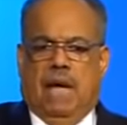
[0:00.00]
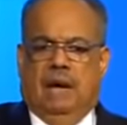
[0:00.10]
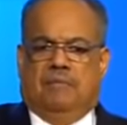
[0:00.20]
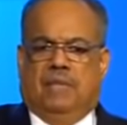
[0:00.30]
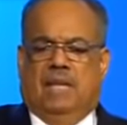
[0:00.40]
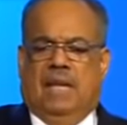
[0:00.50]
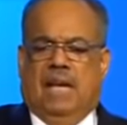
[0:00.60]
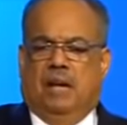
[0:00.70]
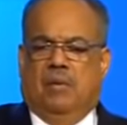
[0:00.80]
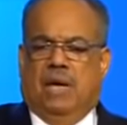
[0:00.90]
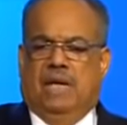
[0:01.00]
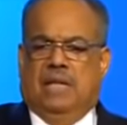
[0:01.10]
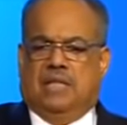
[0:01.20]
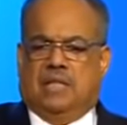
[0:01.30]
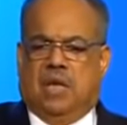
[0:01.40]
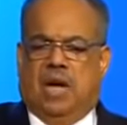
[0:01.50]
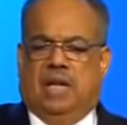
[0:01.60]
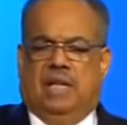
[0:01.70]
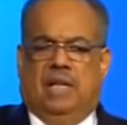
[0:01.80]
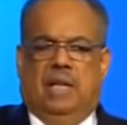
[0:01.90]
After the latter rain has
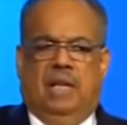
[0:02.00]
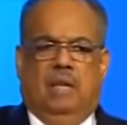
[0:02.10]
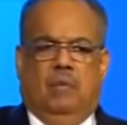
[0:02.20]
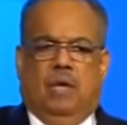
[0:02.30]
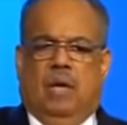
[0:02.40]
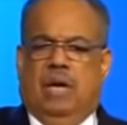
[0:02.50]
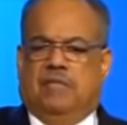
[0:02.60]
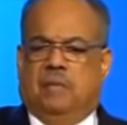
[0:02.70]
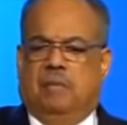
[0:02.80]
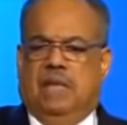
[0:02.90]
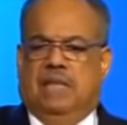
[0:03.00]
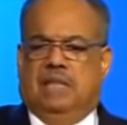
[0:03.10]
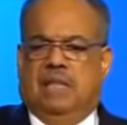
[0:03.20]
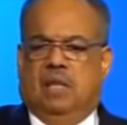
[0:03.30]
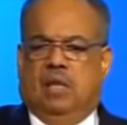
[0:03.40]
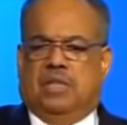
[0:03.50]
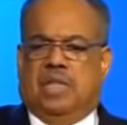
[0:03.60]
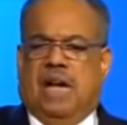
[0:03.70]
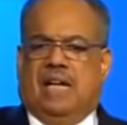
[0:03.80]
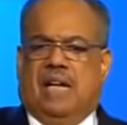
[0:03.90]
started, we're going to have some meetings that are going to
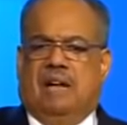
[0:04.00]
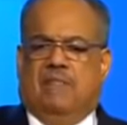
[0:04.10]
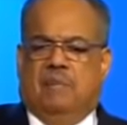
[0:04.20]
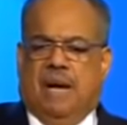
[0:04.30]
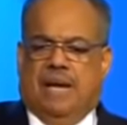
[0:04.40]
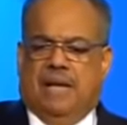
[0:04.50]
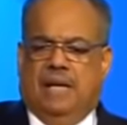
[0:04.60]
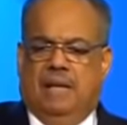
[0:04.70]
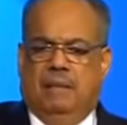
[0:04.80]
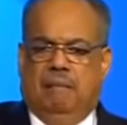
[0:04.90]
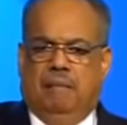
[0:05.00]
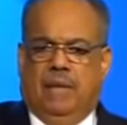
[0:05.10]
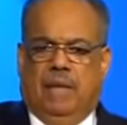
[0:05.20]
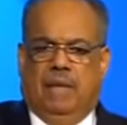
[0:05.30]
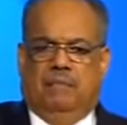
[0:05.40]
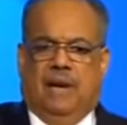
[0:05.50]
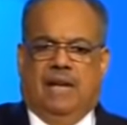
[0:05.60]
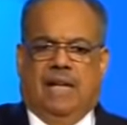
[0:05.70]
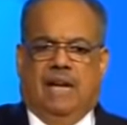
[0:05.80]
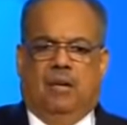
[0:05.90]
shock everybody. In
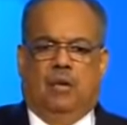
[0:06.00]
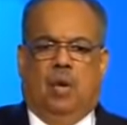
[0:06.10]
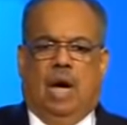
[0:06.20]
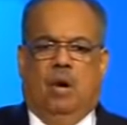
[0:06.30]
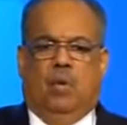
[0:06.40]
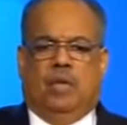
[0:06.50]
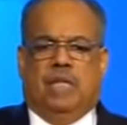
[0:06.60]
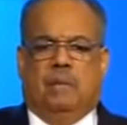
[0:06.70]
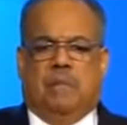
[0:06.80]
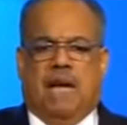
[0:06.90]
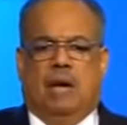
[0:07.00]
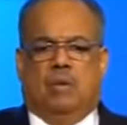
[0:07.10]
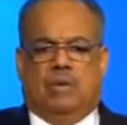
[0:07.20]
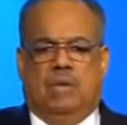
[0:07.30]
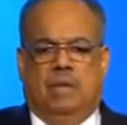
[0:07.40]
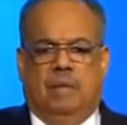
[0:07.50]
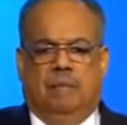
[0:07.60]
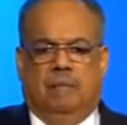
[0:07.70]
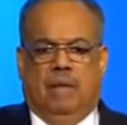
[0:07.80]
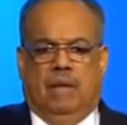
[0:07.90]
fact, I don't know how we'll keep count.
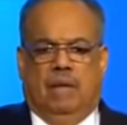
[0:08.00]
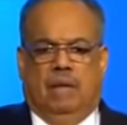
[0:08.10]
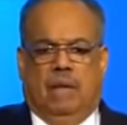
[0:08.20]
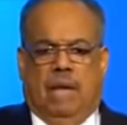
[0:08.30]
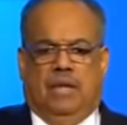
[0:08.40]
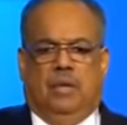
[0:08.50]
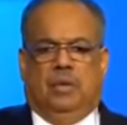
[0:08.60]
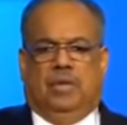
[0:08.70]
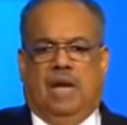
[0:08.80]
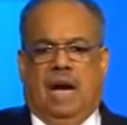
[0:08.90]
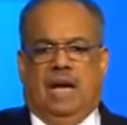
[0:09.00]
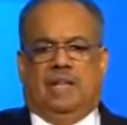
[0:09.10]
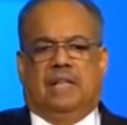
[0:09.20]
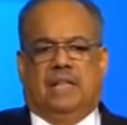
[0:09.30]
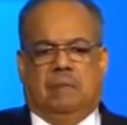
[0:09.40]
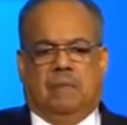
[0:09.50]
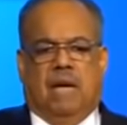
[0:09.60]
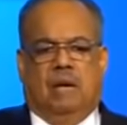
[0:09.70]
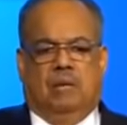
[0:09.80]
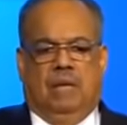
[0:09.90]
I know that God can keep
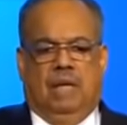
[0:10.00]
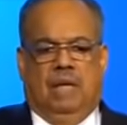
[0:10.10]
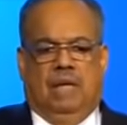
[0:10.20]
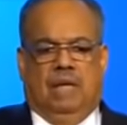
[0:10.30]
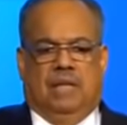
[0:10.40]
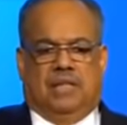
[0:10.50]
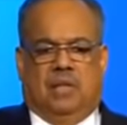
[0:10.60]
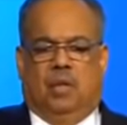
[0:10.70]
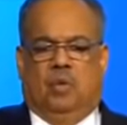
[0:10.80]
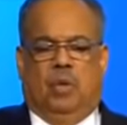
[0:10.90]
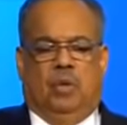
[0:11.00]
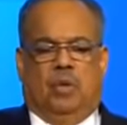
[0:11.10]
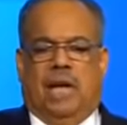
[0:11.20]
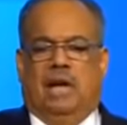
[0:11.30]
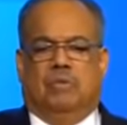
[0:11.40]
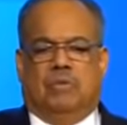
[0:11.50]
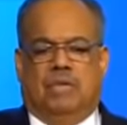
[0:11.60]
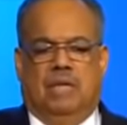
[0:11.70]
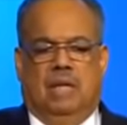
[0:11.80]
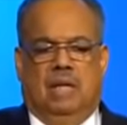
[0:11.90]
count, and that's the only one who counts.